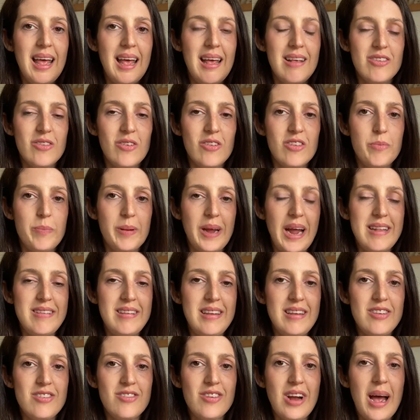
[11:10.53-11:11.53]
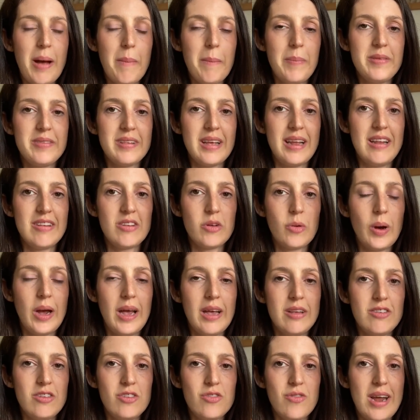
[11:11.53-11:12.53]
It's got spaghetti straps and it's
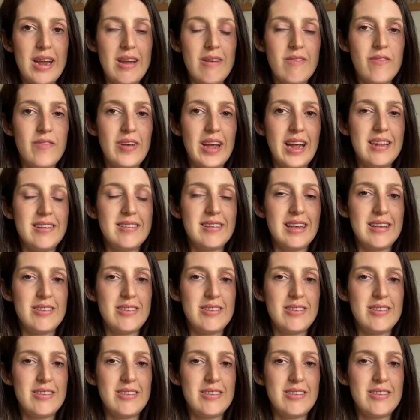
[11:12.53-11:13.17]
quite a straight fit.